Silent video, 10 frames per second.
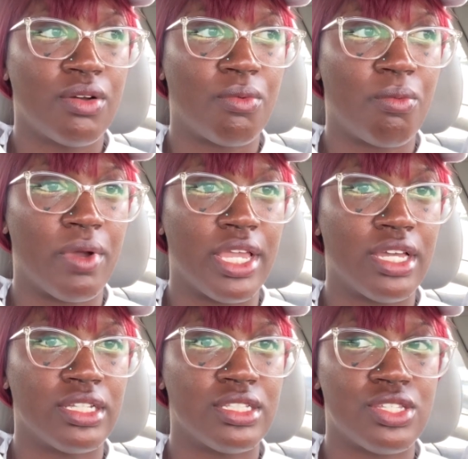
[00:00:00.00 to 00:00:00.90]
wait
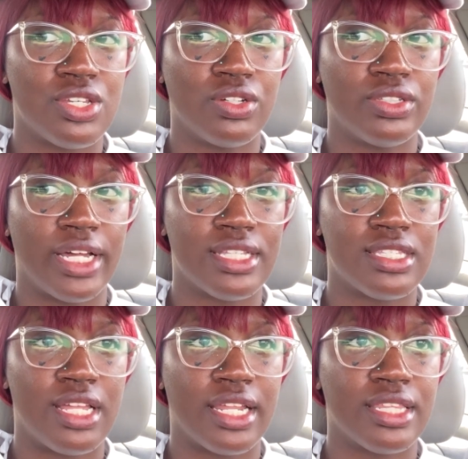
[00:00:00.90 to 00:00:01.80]
until that's
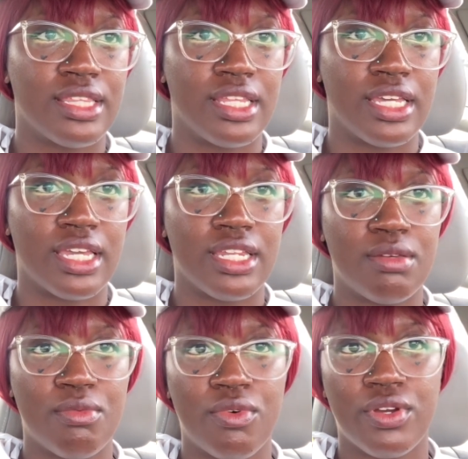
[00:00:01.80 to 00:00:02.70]
not a thing
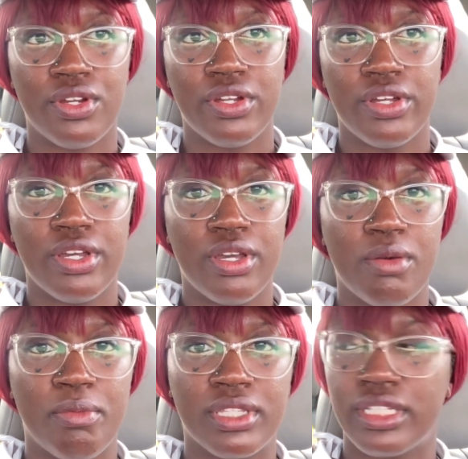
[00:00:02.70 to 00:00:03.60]
anymore.
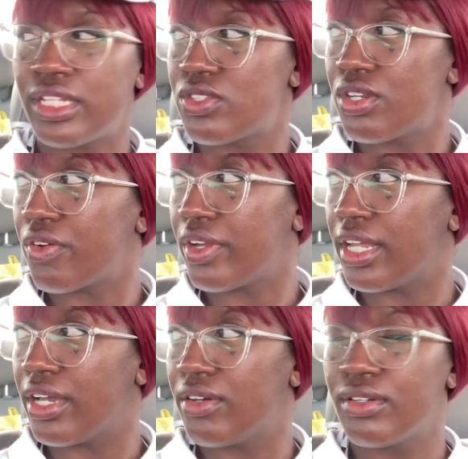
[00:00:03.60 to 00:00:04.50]
But the light's turning green
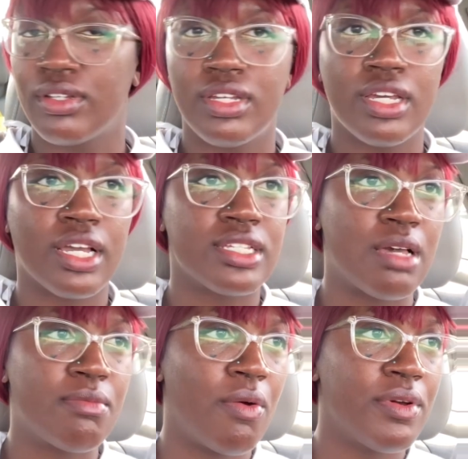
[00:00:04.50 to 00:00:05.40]
now, because
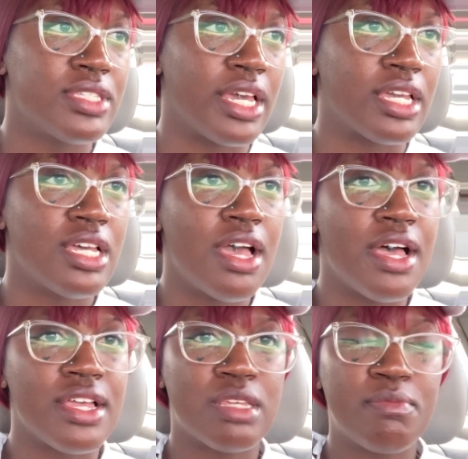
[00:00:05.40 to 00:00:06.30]
I'm always like,
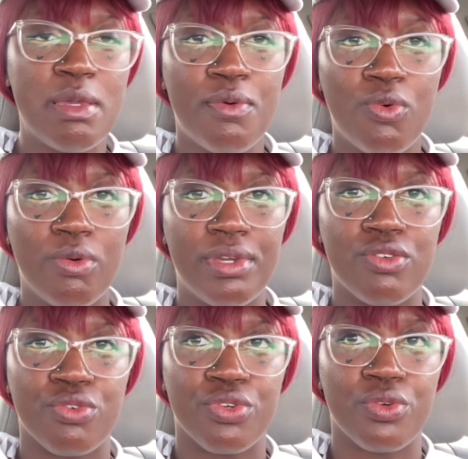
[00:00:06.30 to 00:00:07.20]
some people will be
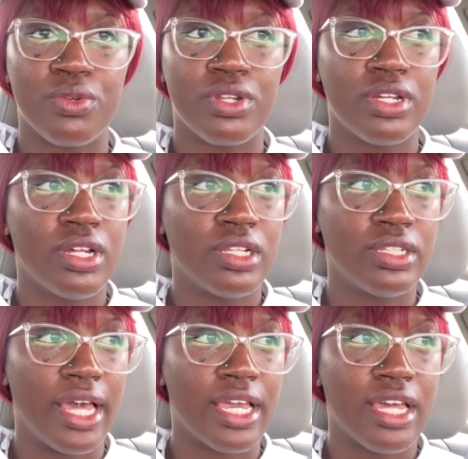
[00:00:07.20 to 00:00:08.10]
rude,
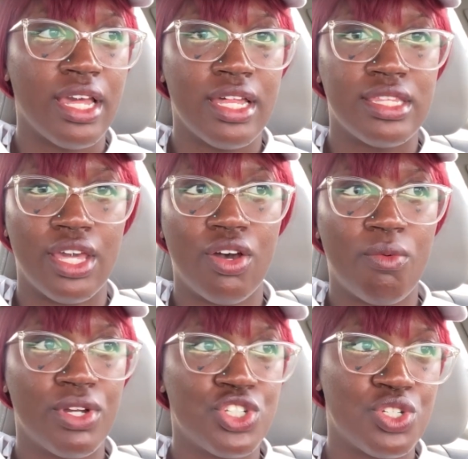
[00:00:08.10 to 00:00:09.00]
like they'll
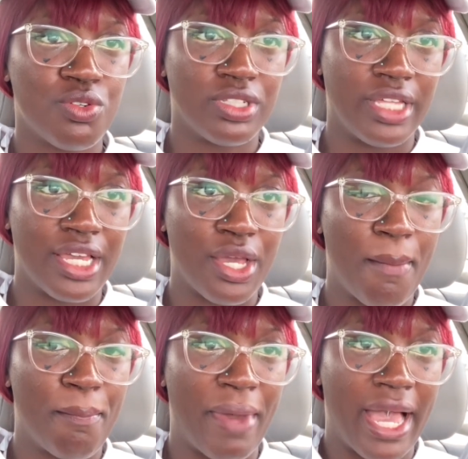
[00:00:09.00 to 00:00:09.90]
want you to like
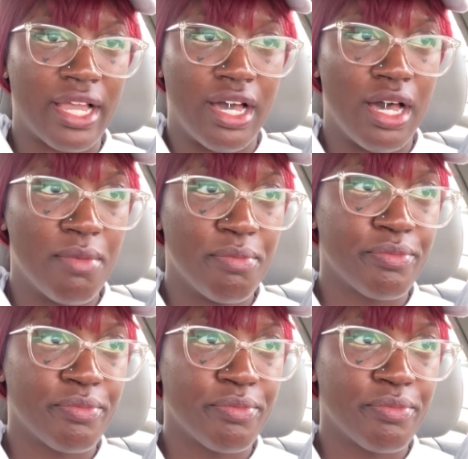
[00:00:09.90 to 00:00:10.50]
back up